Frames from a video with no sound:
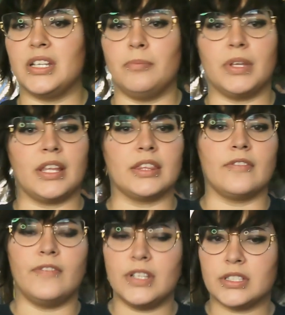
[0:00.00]

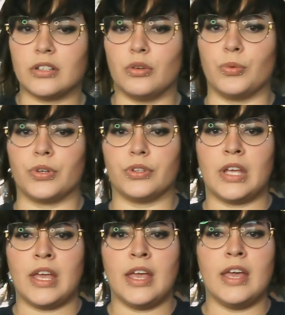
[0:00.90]
manipulate the physical
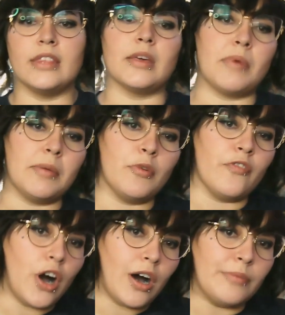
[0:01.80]
world. They might
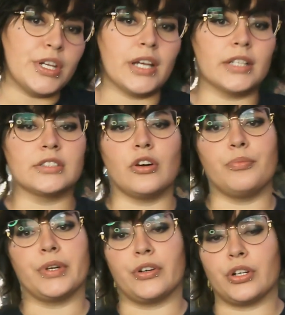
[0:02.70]
move objects,
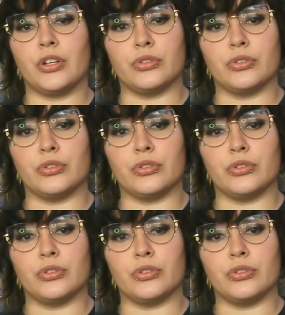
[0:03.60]
open or